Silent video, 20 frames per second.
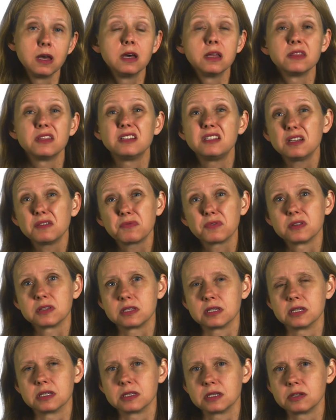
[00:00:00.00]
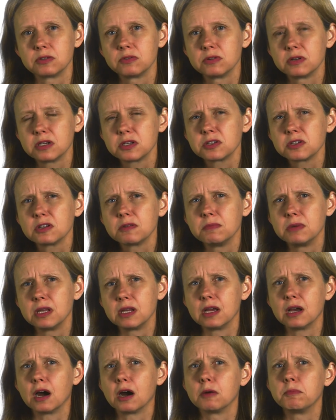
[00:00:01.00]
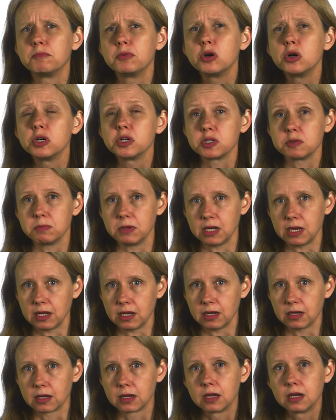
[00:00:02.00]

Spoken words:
The difference is that traditional media are push media.